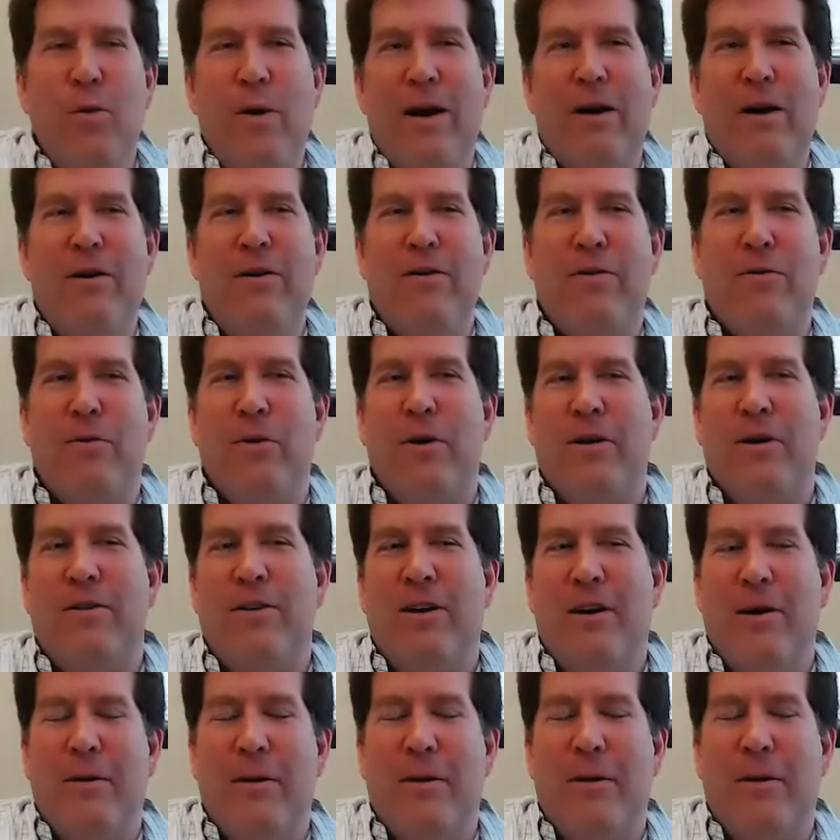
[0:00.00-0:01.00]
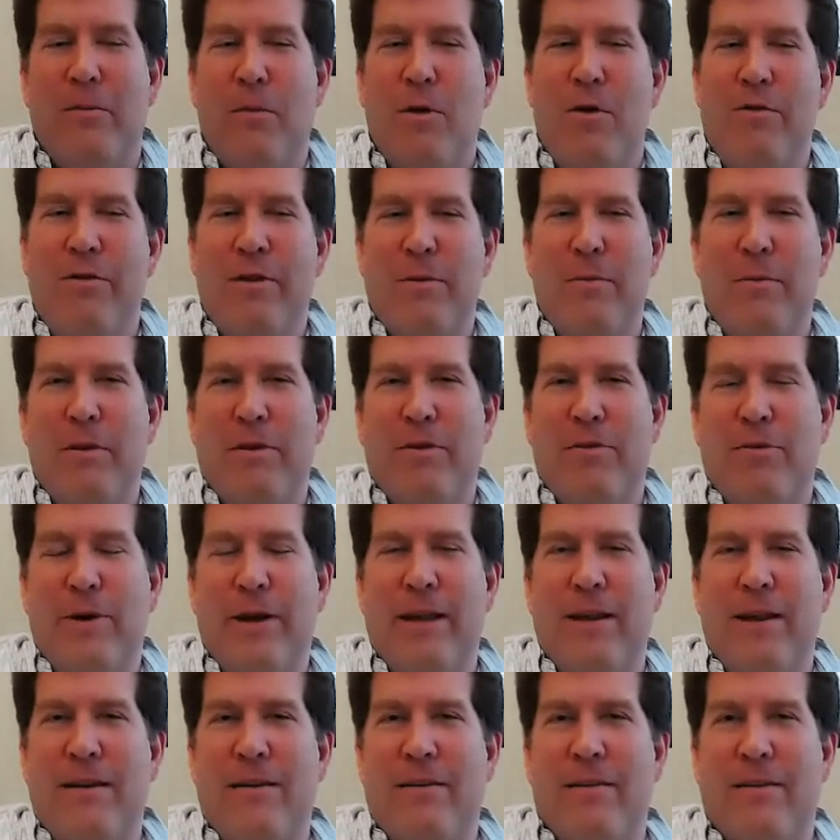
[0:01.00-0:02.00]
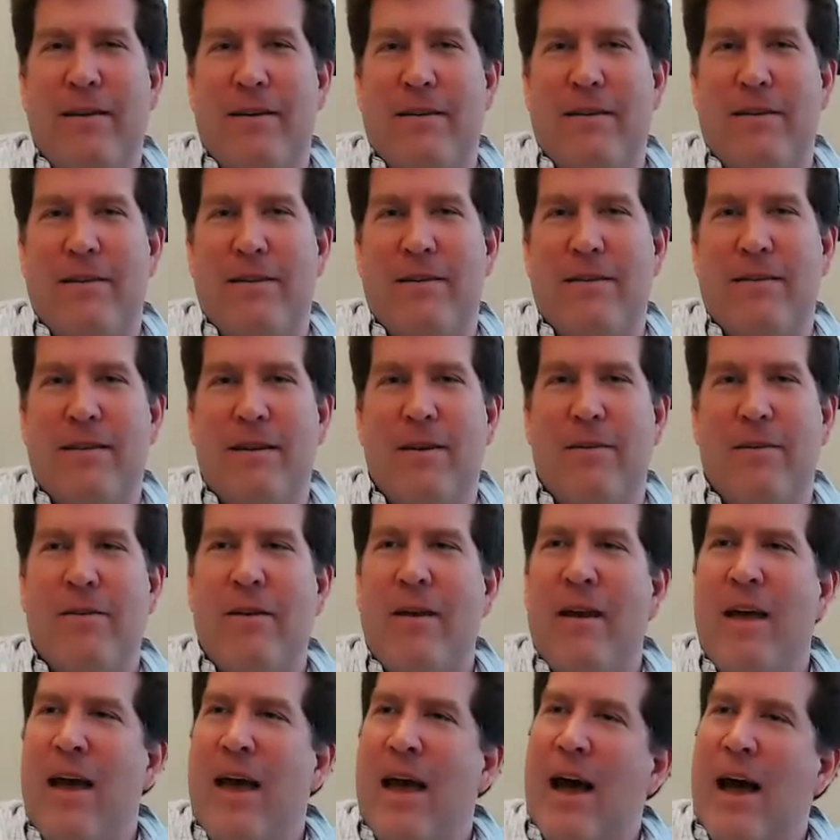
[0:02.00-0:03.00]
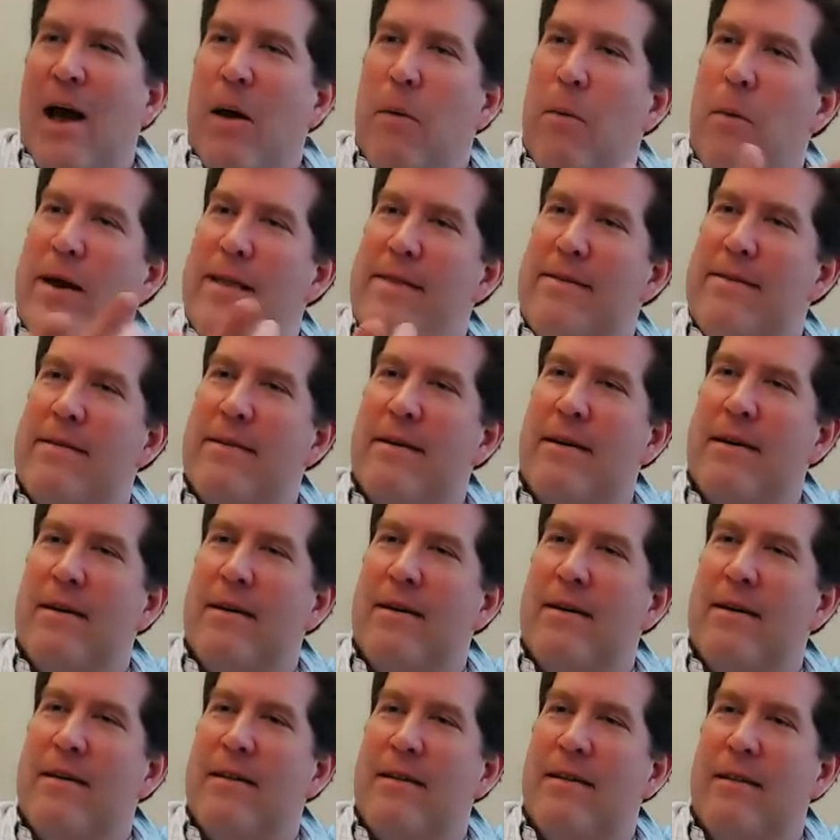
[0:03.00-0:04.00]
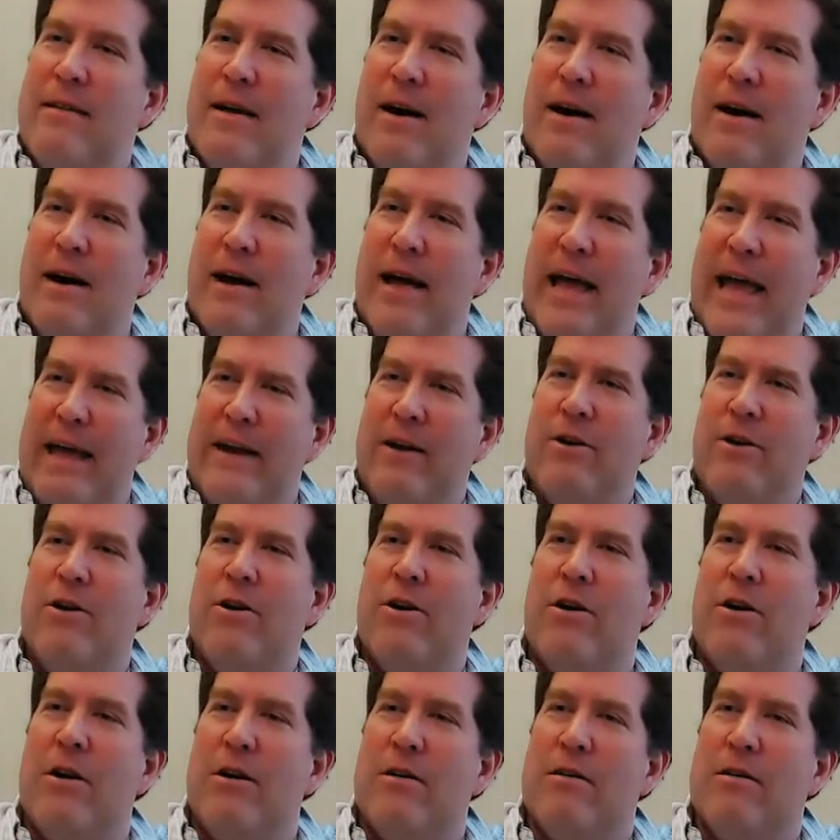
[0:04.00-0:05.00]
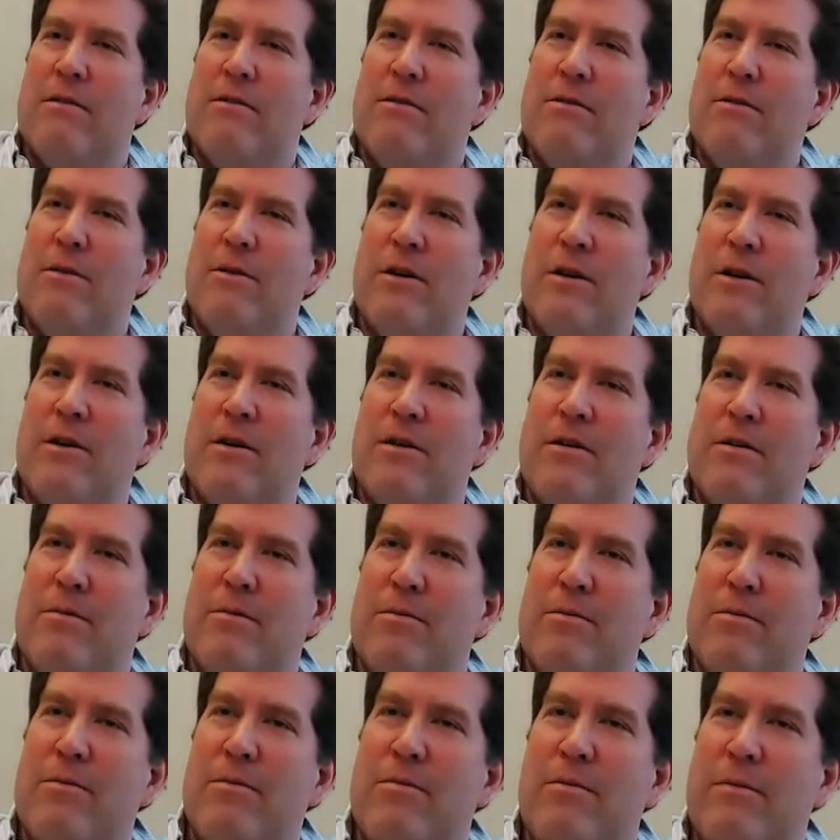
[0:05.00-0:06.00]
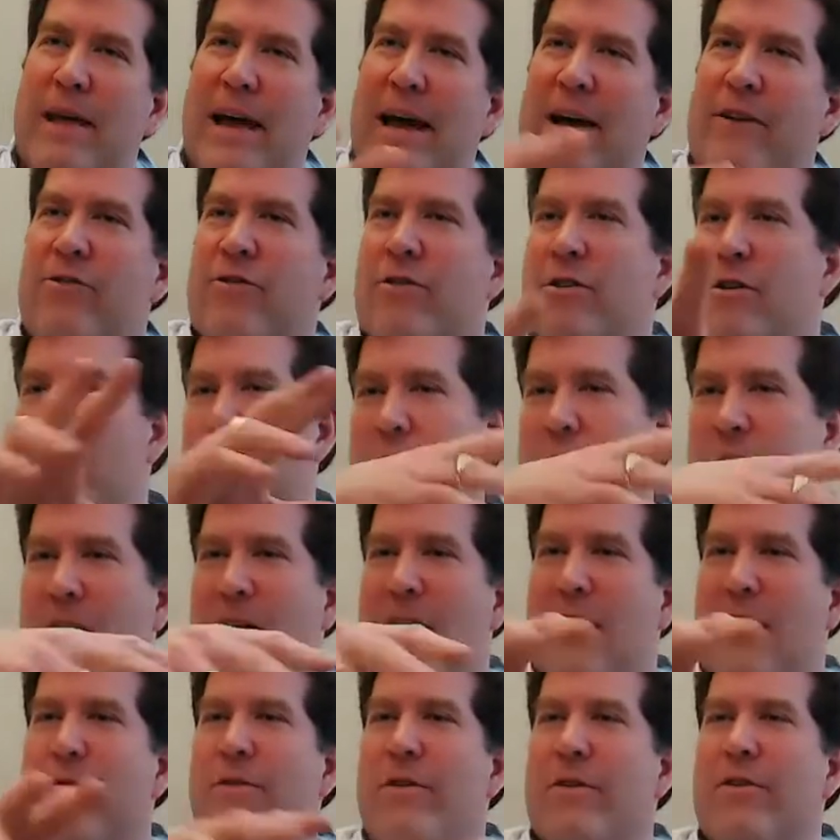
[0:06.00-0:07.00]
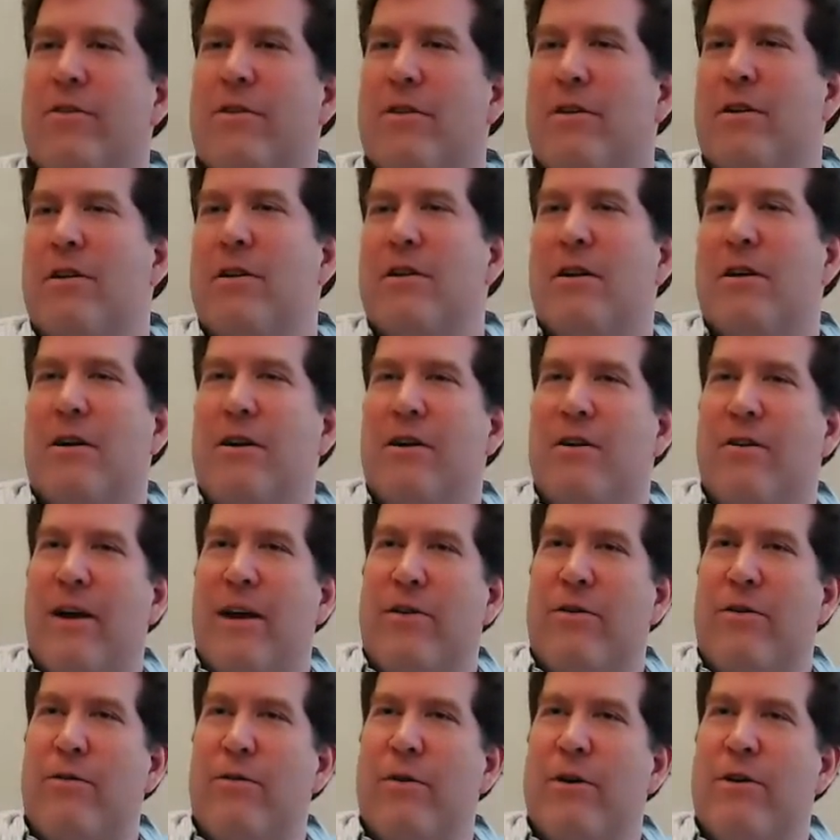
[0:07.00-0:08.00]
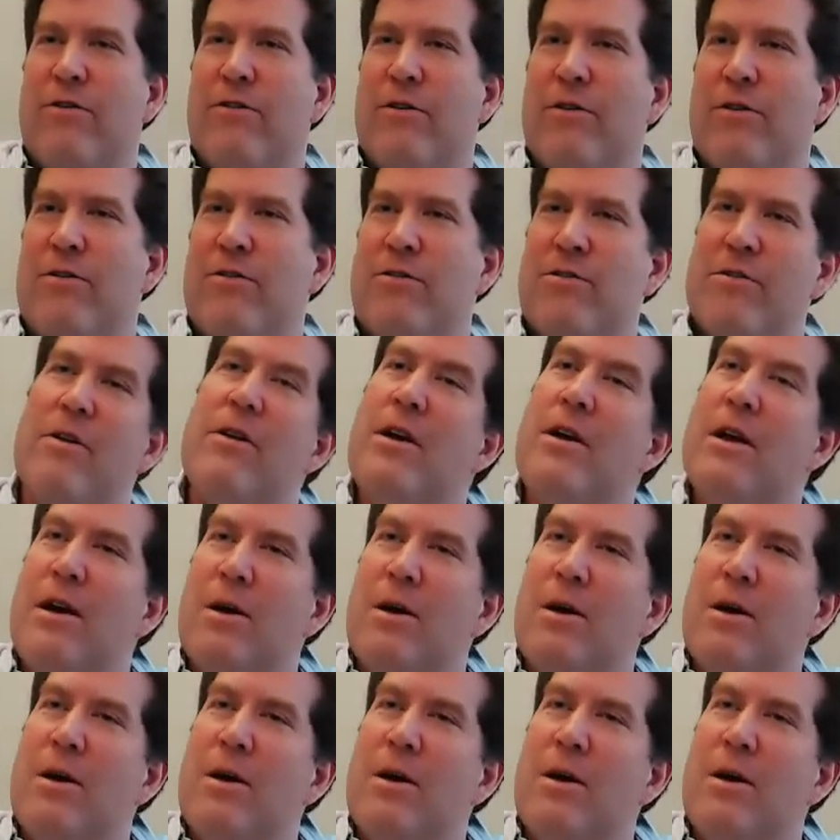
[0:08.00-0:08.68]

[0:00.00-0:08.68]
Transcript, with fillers: weirdest one. Talking about moving between things and skip. I went to NCUR, the National Conference on Undergraduate Research.